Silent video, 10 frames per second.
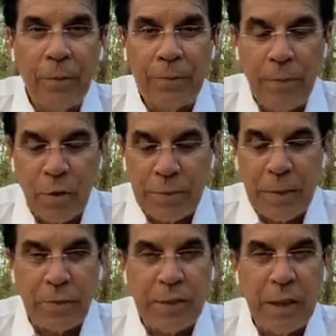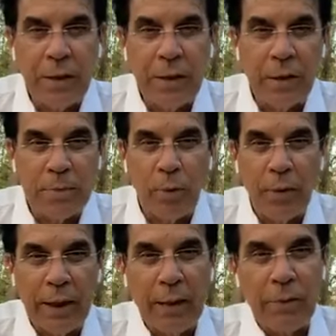But most people say, you know, it's
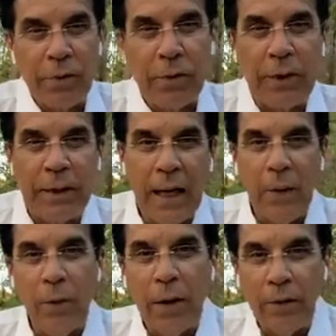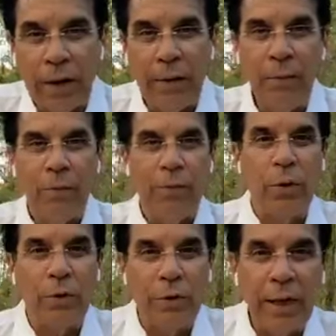born again. Well, certainly not. Well, then
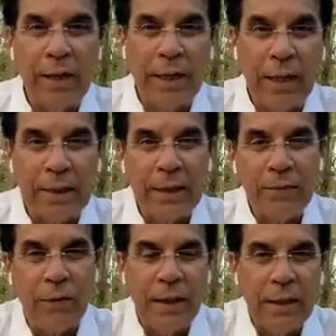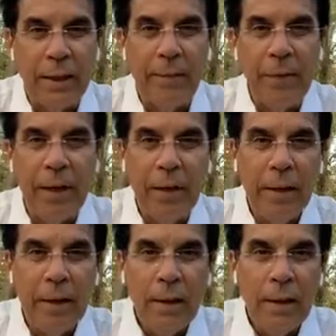don't do anything like that for healing.
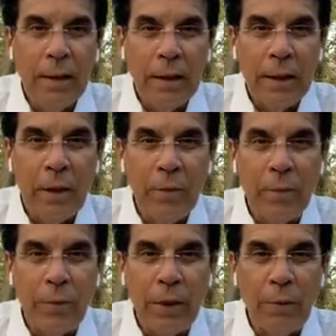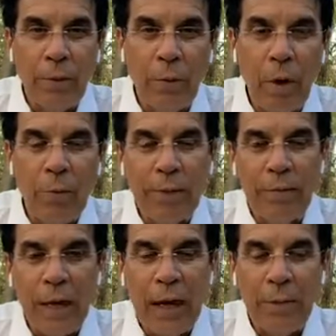You know,
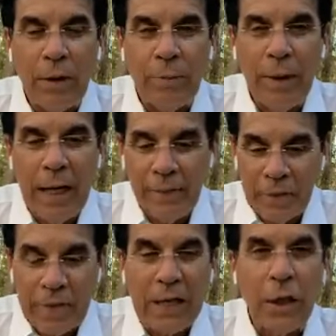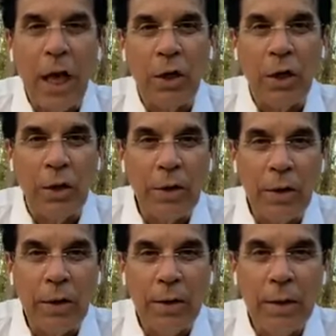many of us had to
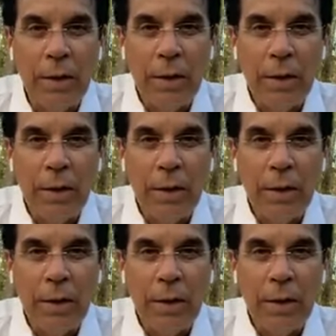unlearn